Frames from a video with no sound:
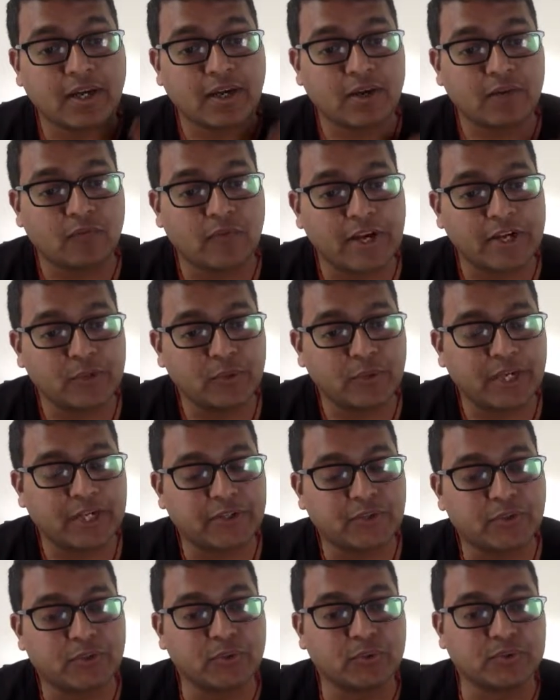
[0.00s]
Where do you get
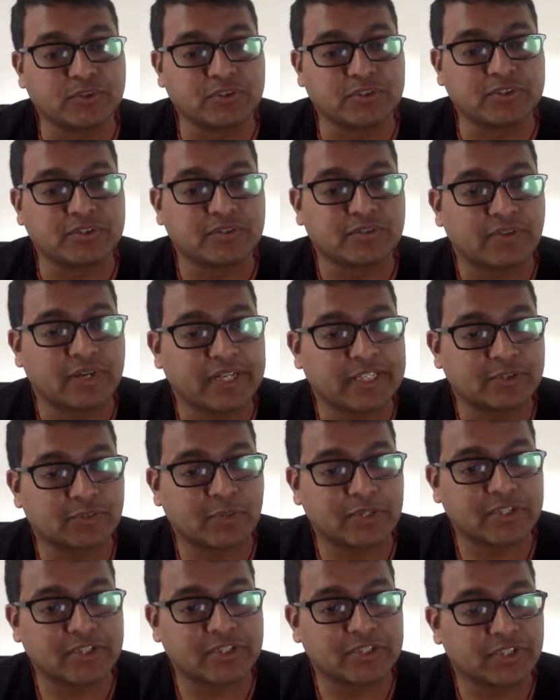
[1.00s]
your news, right?
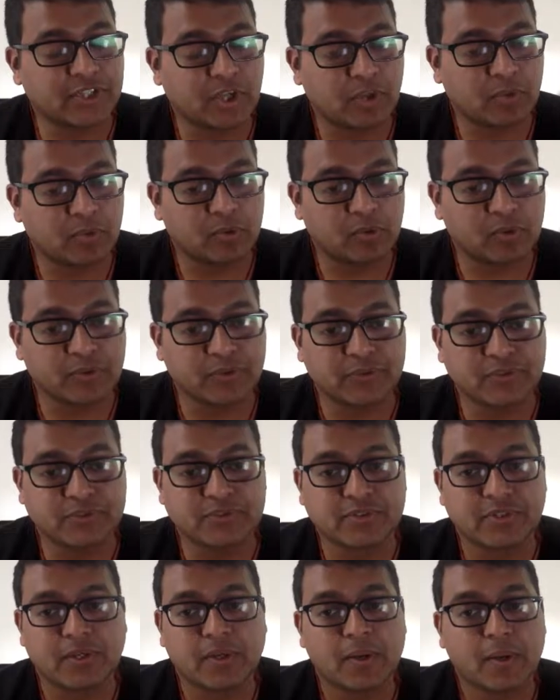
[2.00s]
Especially the crypto news.